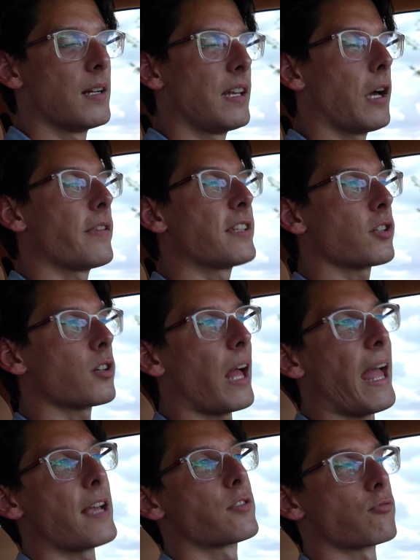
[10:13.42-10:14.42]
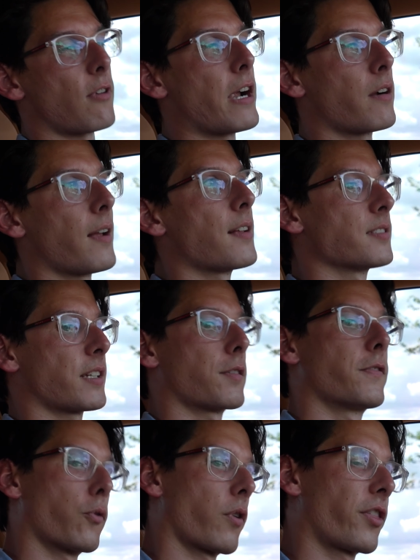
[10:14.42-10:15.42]
Now, these aren't as rare as like a
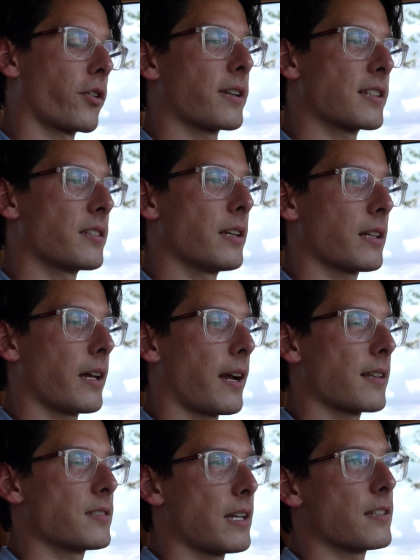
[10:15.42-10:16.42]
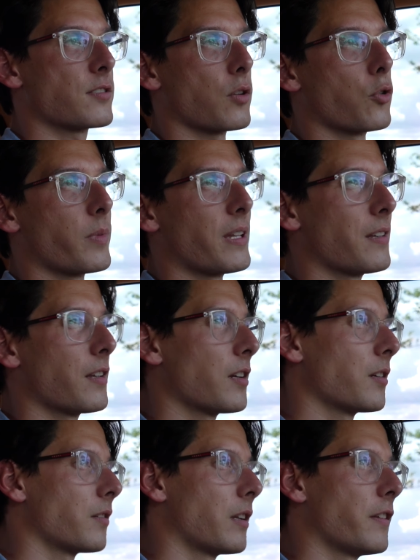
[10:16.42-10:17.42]
430 stick, like I said, so I mean,
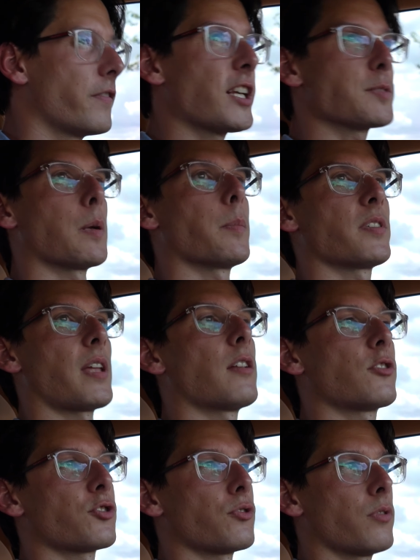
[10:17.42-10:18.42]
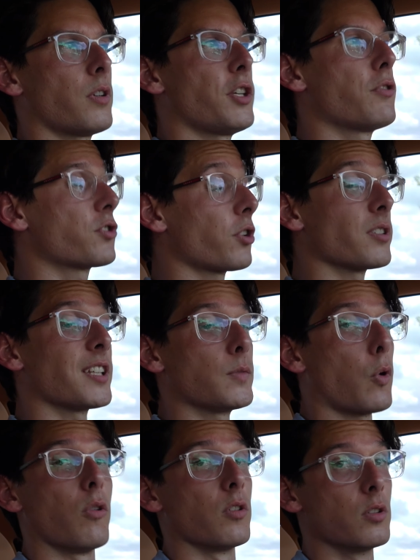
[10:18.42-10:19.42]
investment potential, you certainly
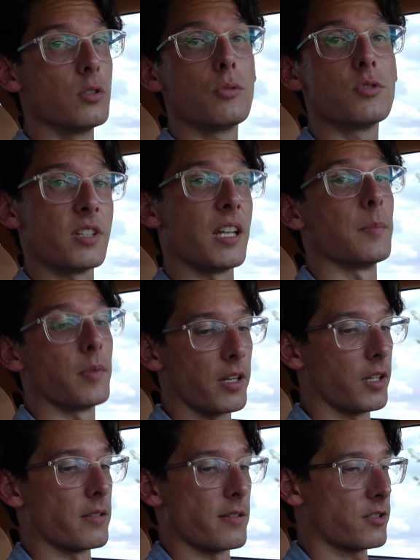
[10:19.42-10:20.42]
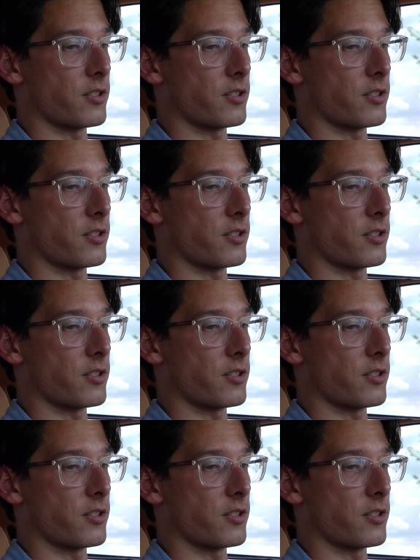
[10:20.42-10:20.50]
won't lose any money on this